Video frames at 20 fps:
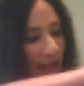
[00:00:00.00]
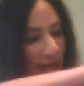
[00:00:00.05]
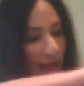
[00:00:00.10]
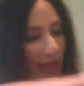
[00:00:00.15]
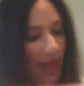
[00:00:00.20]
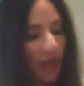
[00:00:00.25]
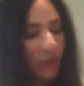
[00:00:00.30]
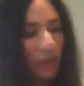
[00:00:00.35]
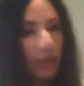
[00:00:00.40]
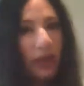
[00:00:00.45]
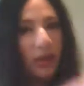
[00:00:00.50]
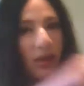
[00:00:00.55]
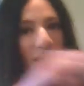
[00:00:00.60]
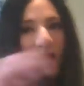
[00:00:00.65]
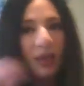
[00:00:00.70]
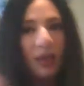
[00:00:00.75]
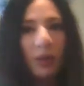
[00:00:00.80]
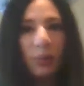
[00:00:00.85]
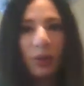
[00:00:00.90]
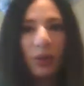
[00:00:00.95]
and we are
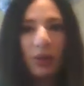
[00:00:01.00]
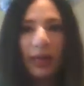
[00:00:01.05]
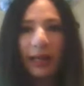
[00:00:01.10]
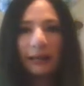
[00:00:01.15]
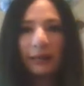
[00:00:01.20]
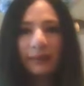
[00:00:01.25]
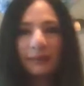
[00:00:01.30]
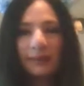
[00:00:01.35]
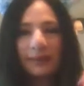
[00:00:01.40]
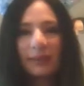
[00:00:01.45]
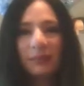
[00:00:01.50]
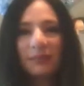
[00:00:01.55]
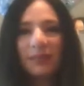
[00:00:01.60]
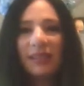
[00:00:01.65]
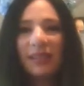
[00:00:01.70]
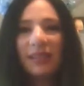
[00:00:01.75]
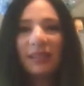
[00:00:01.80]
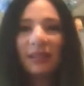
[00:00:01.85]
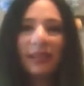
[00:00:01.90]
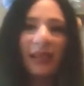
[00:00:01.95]
going to pull out some
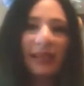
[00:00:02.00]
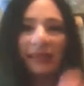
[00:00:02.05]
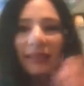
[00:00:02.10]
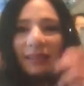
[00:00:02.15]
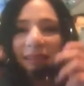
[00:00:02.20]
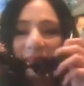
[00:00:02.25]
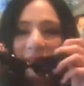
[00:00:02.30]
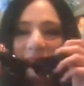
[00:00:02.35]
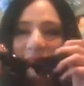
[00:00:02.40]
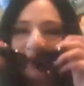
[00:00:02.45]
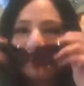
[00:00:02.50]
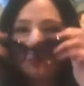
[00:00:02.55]
sunglasses.